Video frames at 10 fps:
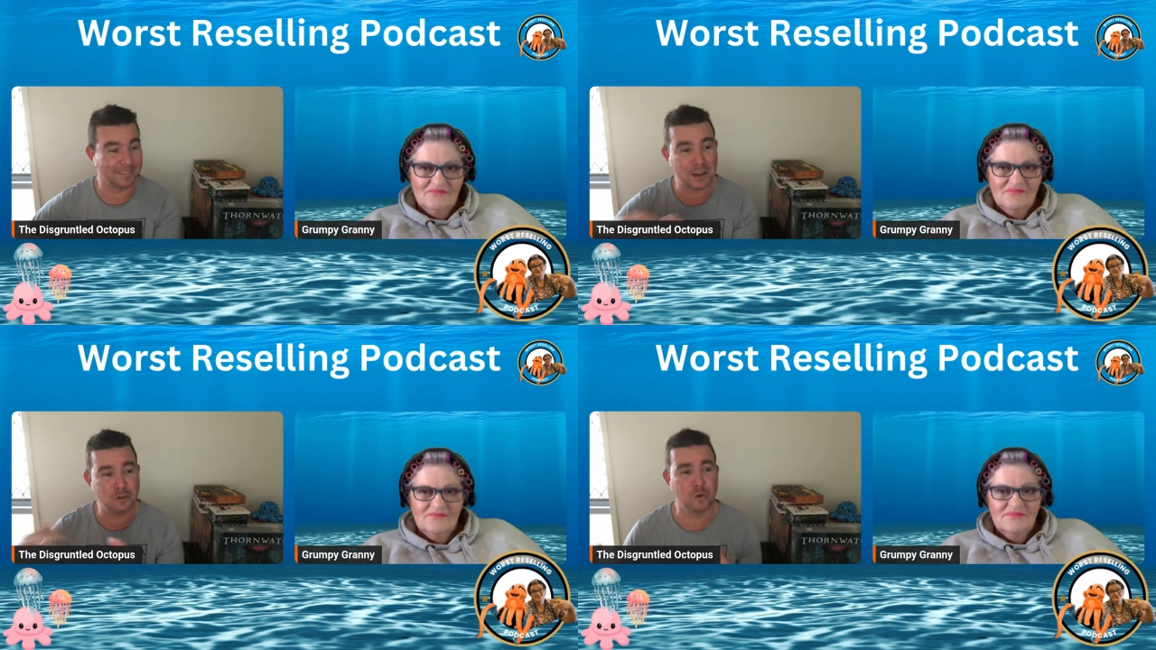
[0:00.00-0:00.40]

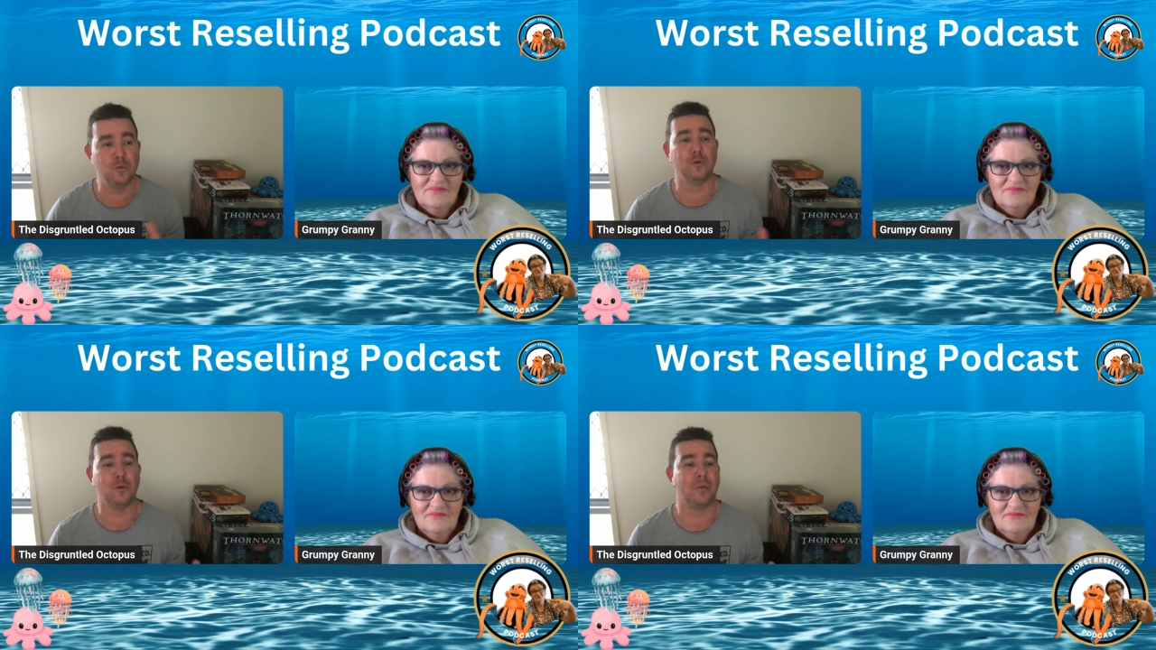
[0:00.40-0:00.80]
Speaker 1: they do
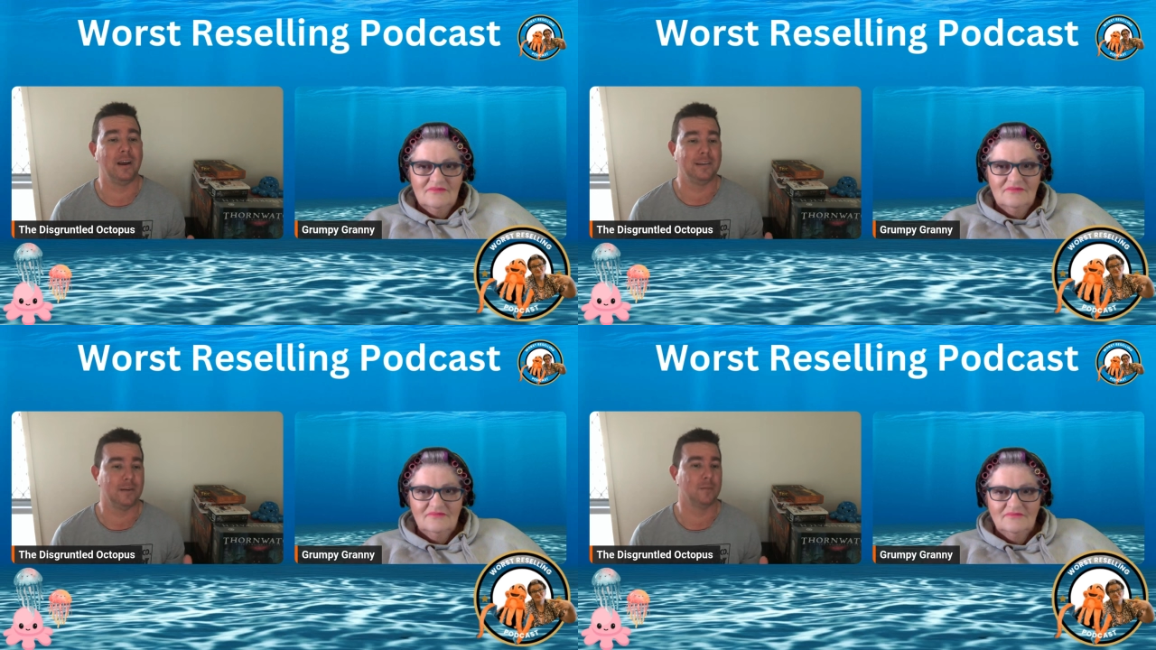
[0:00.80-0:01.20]
do a
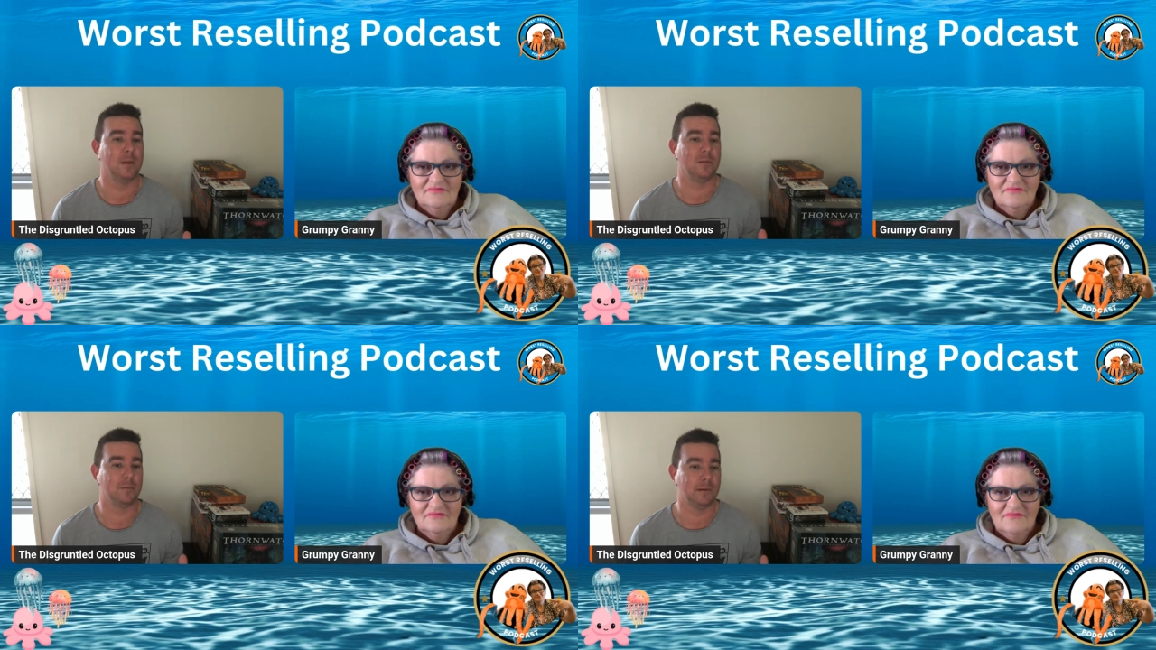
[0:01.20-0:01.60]
breakdown from
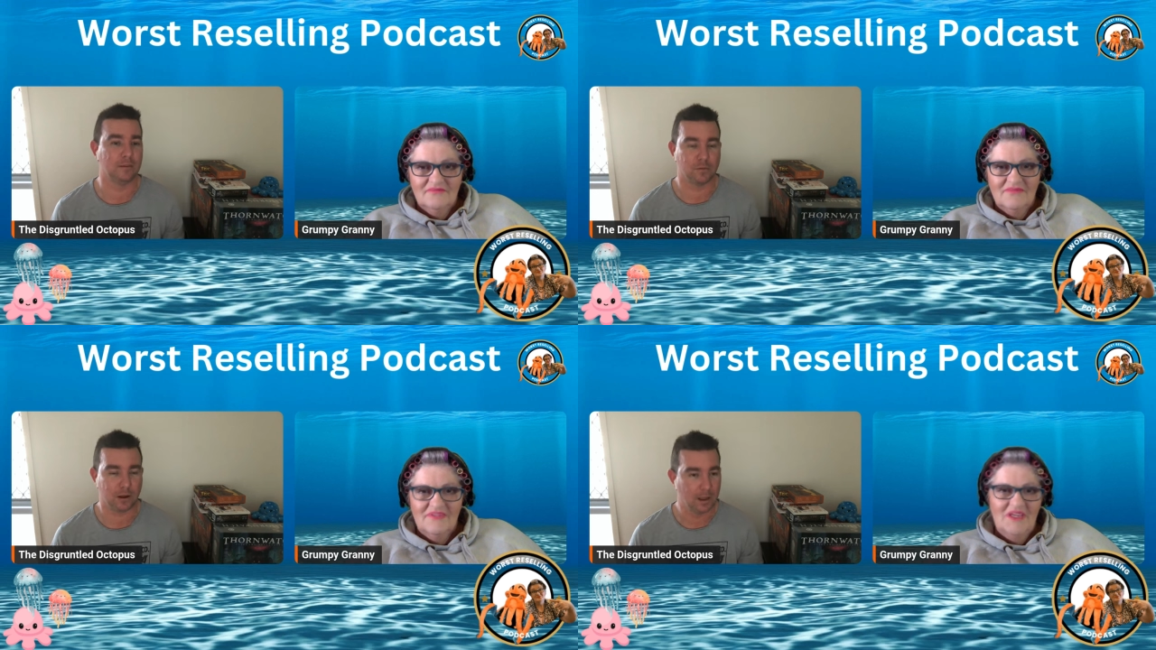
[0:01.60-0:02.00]
that
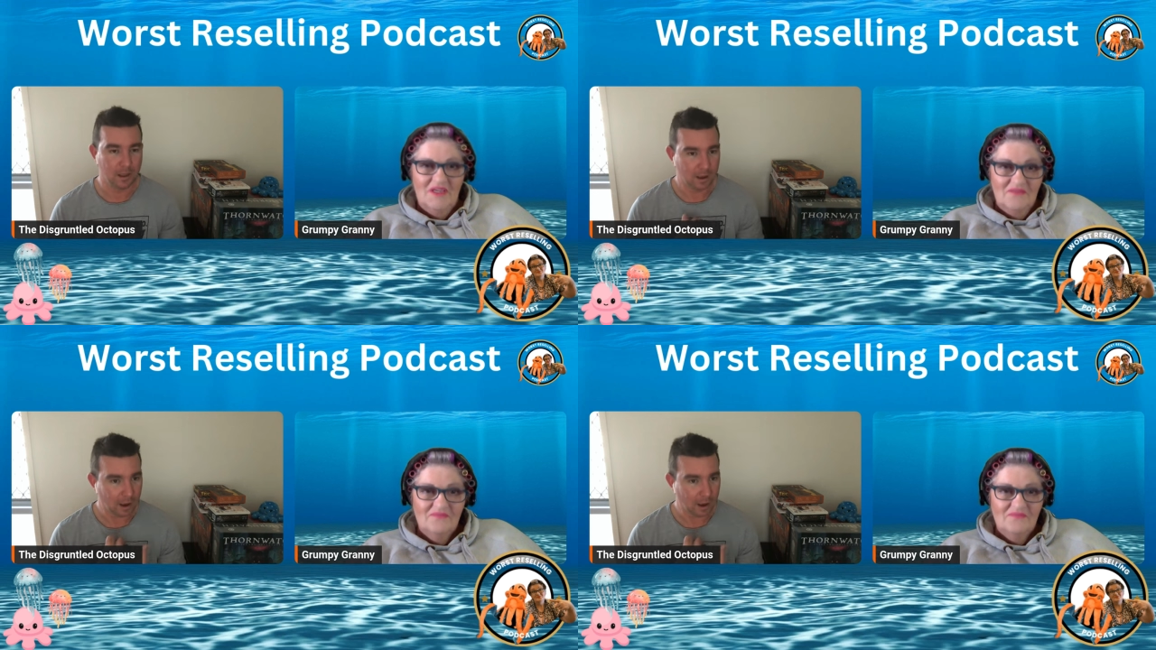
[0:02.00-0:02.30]
perspective, right? Yeah.